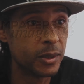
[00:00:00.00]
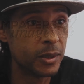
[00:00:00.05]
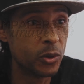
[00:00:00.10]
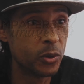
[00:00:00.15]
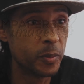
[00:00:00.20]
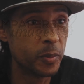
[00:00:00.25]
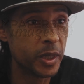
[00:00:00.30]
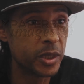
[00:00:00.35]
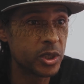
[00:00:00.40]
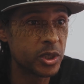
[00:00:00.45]

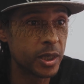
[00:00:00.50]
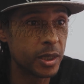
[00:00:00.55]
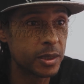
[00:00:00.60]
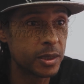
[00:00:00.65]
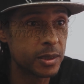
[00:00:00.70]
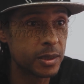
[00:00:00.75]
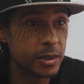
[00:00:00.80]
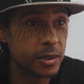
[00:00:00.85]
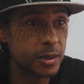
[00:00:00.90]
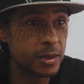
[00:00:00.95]
all my
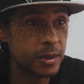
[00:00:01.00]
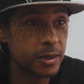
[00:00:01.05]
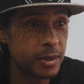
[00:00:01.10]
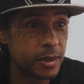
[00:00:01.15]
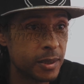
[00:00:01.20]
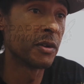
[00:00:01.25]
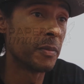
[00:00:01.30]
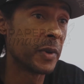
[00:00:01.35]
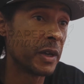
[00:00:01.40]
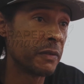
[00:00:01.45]
chances.
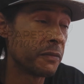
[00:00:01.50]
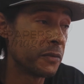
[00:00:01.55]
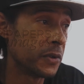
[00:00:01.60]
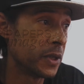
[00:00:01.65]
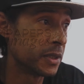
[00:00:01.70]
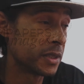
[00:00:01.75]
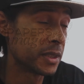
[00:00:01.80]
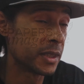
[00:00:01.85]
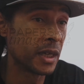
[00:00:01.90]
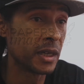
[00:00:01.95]
A lot of my
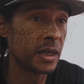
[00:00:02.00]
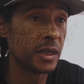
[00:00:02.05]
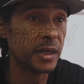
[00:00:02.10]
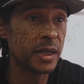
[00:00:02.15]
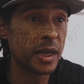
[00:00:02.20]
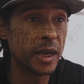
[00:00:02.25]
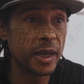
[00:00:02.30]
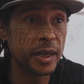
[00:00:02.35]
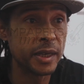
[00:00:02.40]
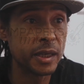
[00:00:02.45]
friends started
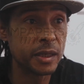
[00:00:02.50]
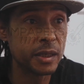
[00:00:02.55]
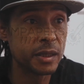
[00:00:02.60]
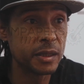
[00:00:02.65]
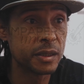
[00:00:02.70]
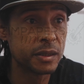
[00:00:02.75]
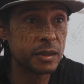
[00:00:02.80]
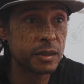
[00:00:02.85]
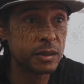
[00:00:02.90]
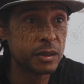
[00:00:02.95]
dying,
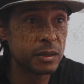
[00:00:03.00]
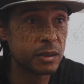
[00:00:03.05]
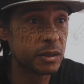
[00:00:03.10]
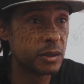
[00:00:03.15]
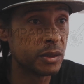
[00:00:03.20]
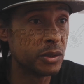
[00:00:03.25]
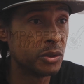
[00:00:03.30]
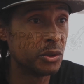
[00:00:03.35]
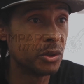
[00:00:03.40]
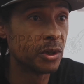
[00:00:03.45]

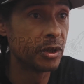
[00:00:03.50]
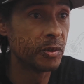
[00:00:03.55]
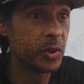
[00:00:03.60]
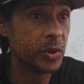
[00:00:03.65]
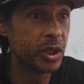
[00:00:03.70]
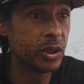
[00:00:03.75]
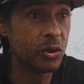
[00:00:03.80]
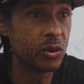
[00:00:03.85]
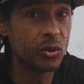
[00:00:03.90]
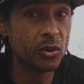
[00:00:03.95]
you know what I
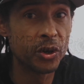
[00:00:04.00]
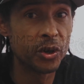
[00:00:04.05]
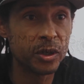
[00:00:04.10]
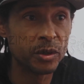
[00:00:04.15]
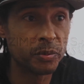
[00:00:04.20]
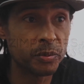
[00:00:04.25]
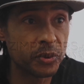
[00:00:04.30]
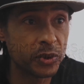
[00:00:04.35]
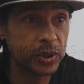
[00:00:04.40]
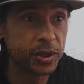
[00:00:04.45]
mean, or going
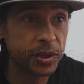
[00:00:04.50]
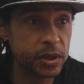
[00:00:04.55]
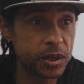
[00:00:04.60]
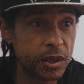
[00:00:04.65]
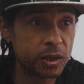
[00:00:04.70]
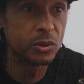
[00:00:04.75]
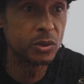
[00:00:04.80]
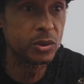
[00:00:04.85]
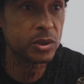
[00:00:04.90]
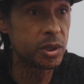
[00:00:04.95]
to
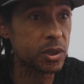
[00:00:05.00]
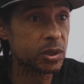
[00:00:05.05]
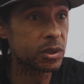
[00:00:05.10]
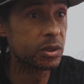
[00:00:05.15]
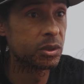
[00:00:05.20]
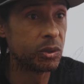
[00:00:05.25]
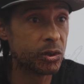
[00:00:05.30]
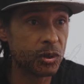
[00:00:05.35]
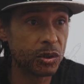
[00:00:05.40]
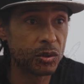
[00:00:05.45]
prison, or just,
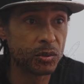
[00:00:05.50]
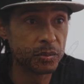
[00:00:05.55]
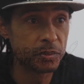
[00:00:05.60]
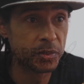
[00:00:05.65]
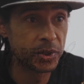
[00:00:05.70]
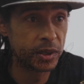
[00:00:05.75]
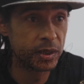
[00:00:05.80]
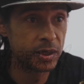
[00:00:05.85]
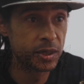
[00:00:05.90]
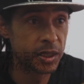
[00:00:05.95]
you know,
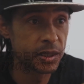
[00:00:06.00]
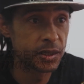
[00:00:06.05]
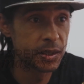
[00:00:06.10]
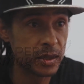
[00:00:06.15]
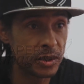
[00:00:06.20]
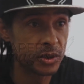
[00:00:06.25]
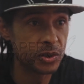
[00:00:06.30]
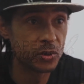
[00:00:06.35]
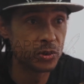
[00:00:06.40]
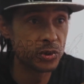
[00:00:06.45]
being
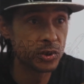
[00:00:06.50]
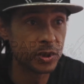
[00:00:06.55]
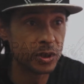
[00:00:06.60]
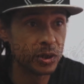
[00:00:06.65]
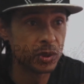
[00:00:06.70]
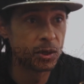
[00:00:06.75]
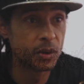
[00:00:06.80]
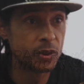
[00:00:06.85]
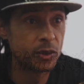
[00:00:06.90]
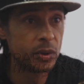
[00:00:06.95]
destitute,
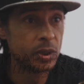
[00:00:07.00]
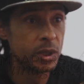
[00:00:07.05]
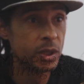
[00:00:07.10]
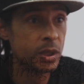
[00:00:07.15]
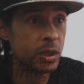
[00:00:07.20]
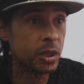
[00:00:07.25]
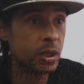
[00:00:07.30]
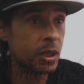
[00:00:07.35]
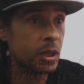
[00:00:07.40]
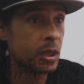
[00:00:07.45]
you
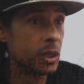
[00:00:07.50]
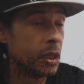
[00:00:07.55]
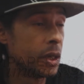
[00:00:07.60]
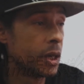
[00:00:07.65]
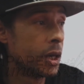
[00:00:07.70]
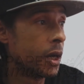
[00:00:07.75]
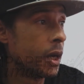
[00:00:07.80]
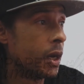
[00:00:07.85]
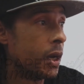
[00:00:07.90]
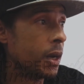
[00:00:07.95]

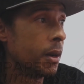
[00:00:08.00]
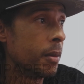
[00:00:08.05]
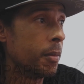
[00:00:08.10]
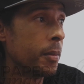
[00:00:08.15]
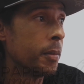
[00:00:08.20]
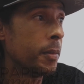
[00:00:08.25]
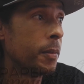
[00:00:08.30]
know.